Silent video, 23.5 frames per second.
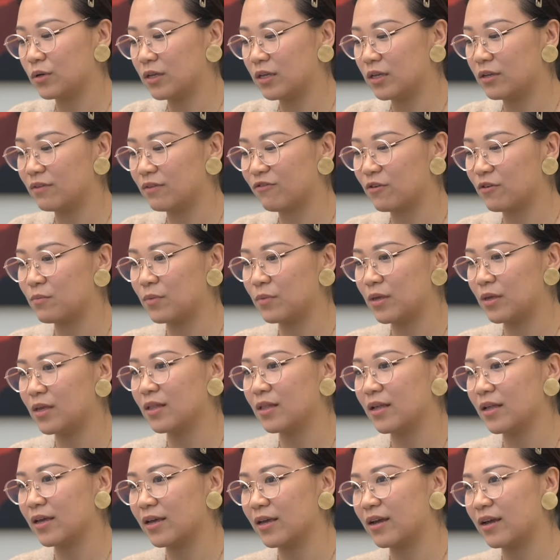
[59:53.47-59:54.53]
For me,
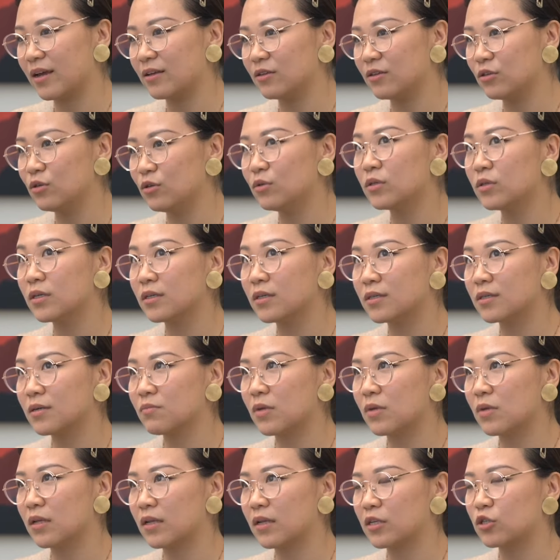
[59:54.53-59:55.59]
like using
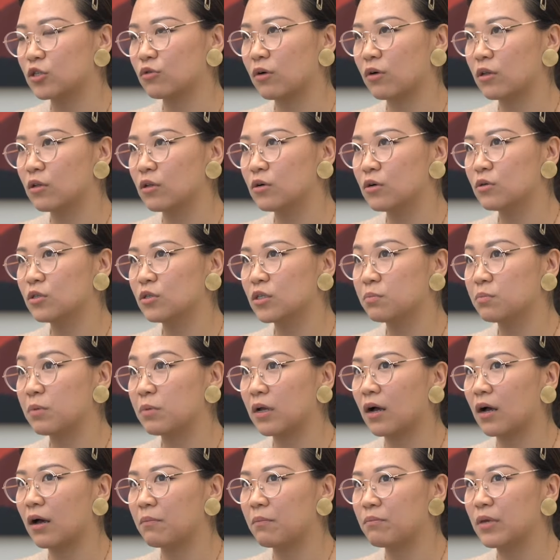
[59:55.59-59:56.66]
something like Trello just
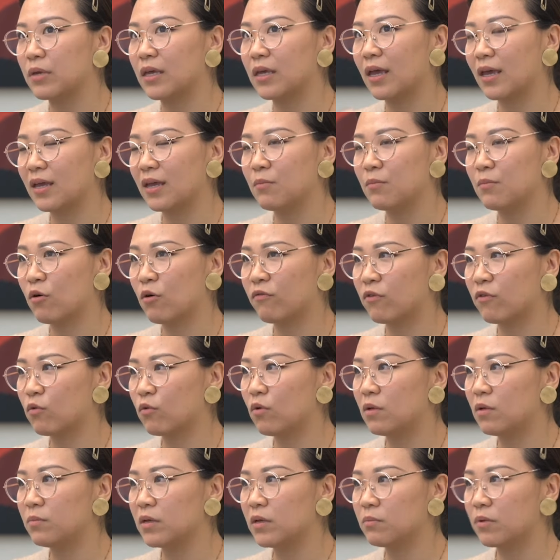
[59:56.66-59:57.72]
became
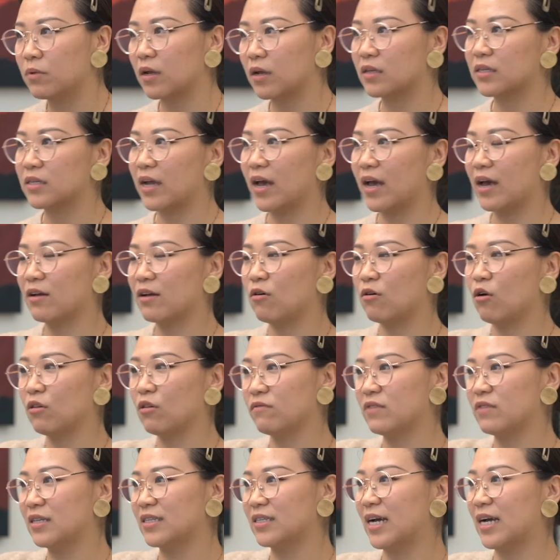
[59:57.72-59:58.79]
overwhelming because I had all of
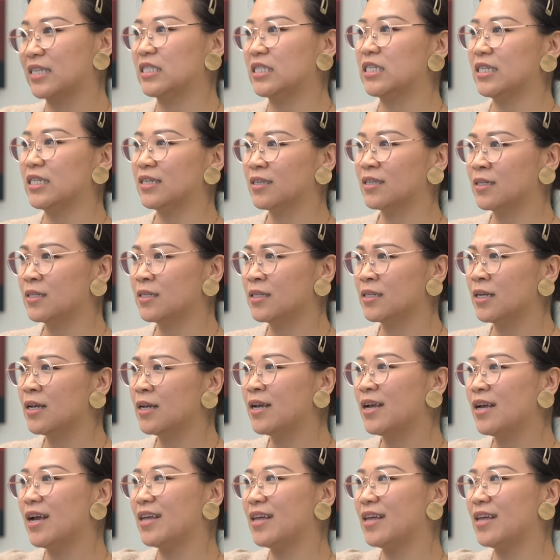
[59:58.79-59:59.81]
these ideas and